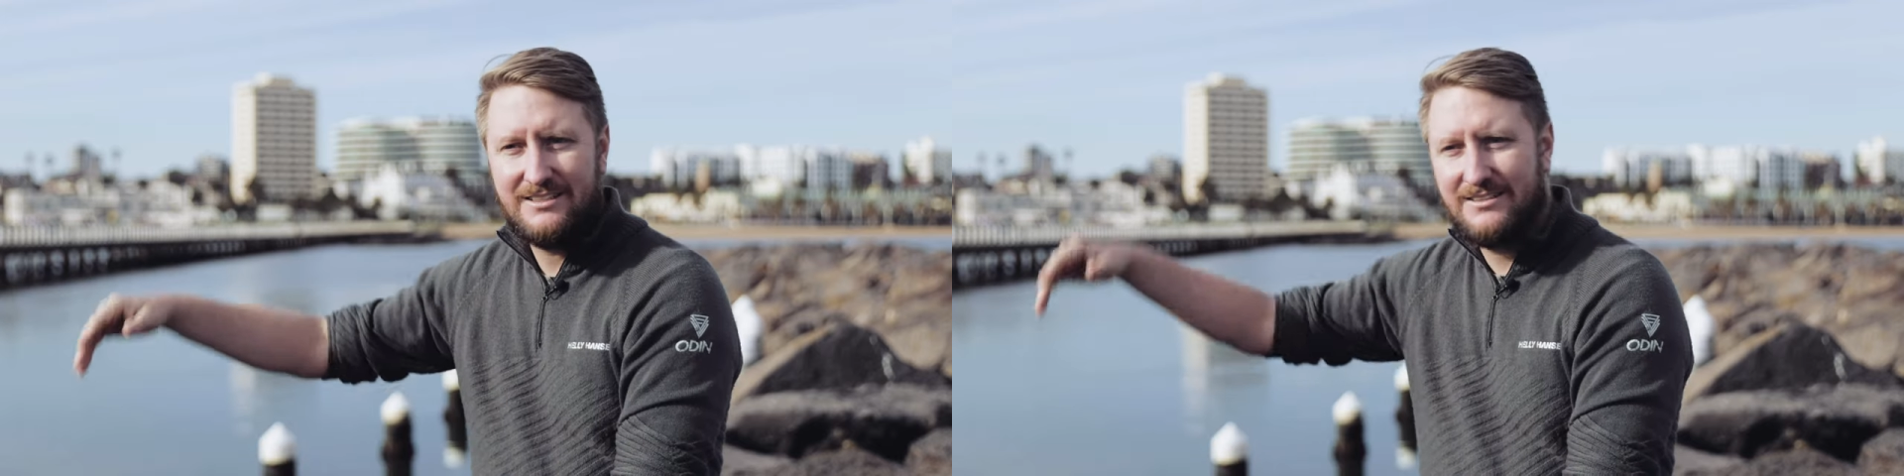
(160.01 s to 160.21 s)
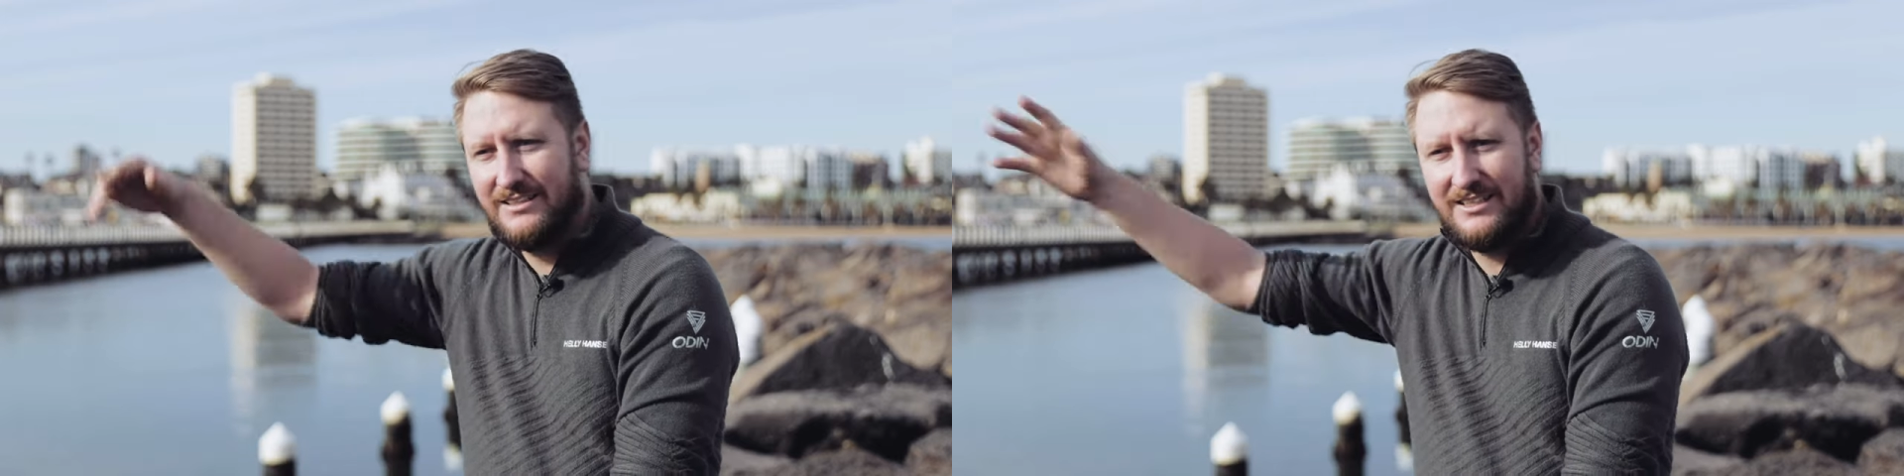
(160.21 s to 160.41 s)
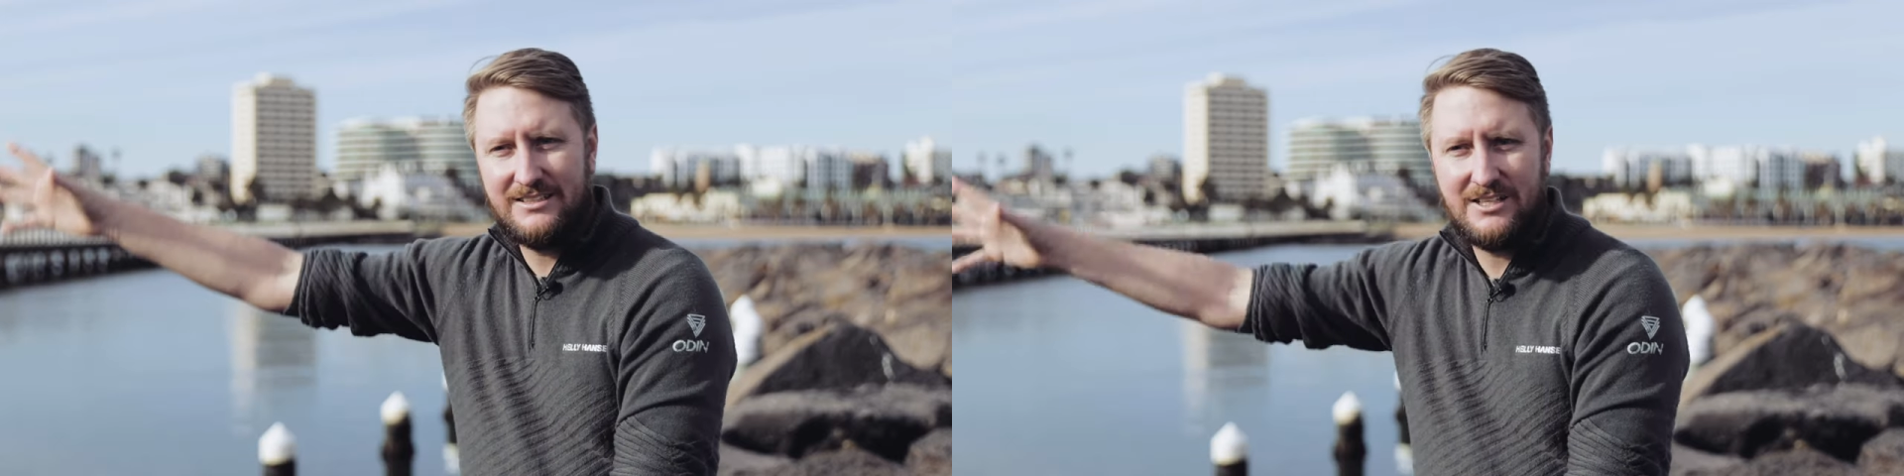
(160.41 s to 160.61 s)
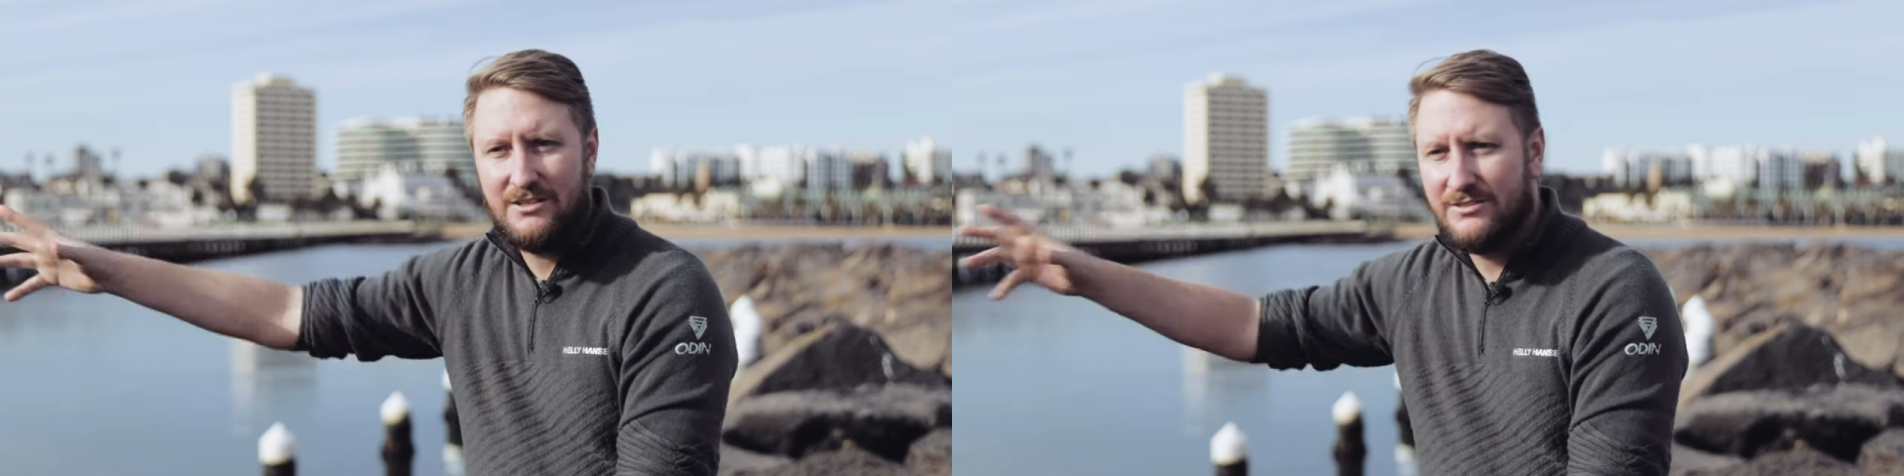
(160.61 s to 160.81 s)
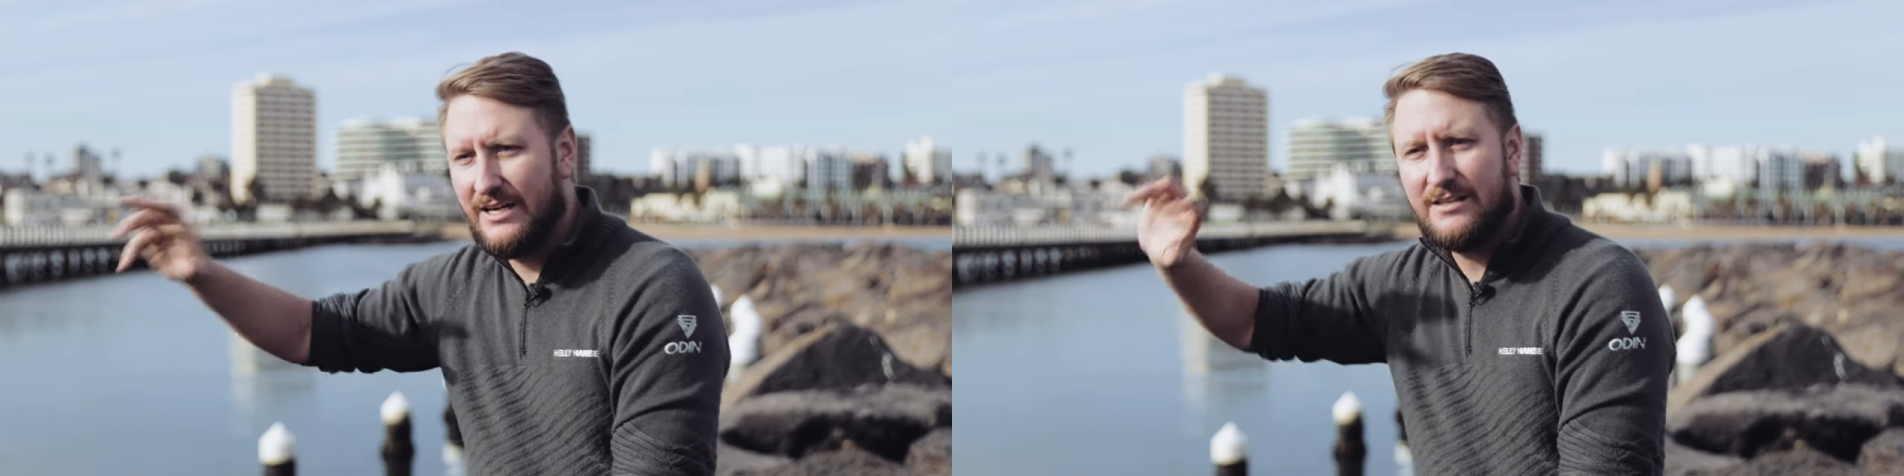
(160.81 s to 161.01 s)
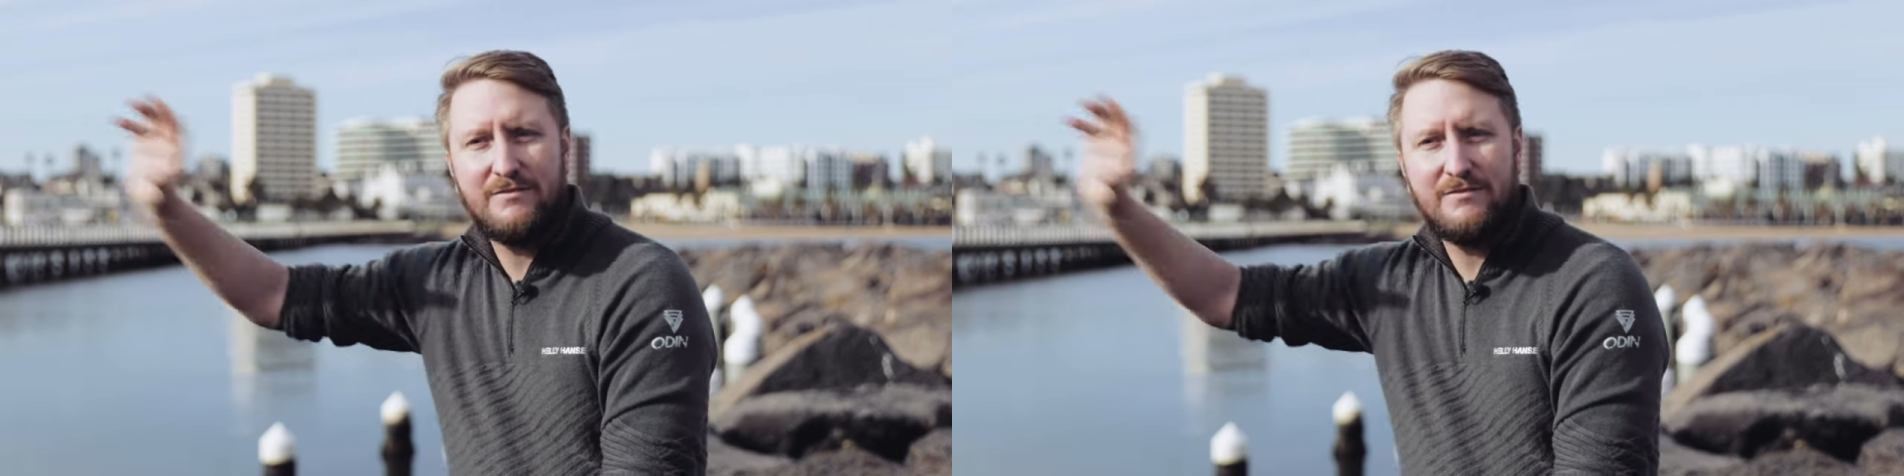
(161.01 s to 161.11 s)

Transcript: to the English, to the other